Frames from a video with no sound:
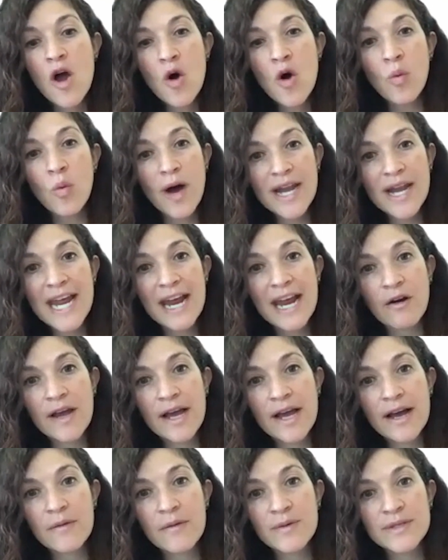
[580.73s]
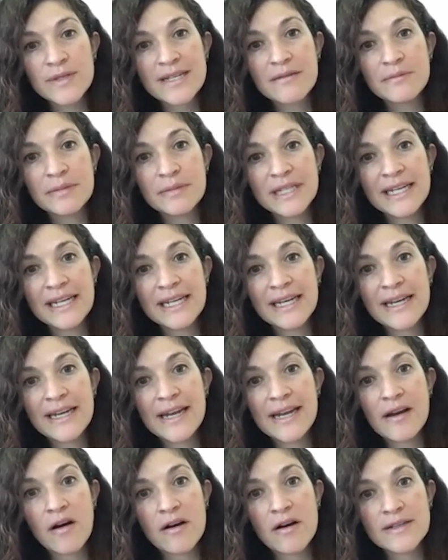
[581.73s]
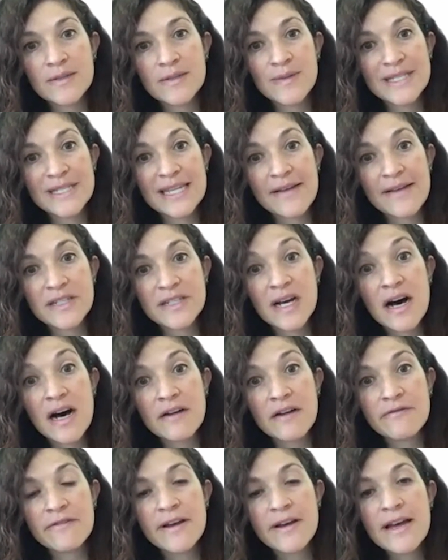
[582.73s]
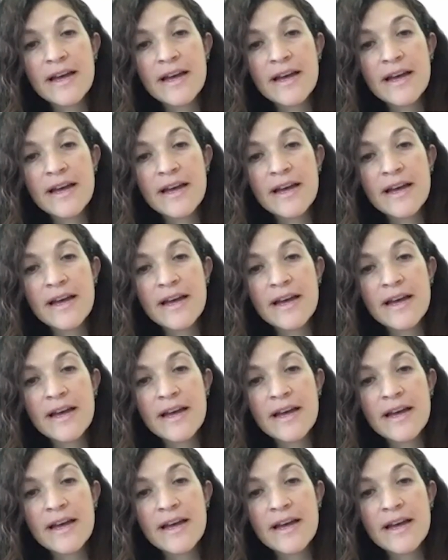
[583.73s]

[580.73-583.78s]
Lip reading: one area was completed and ours was left off.